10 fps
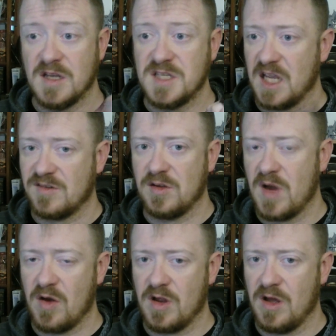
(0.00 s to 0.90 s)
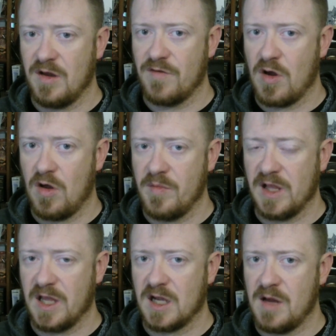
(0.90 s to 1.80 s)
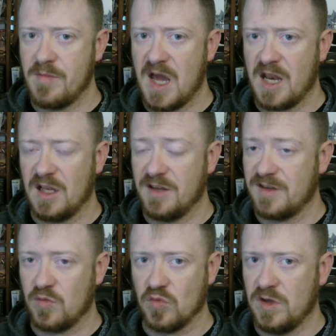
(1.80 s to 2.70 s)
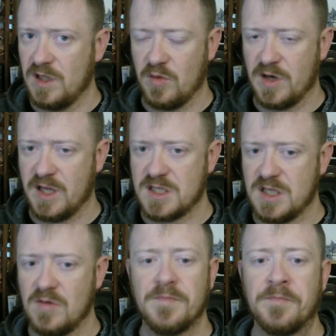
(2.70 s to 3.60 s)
Takes you out of all melee combat unless they really want to get to you.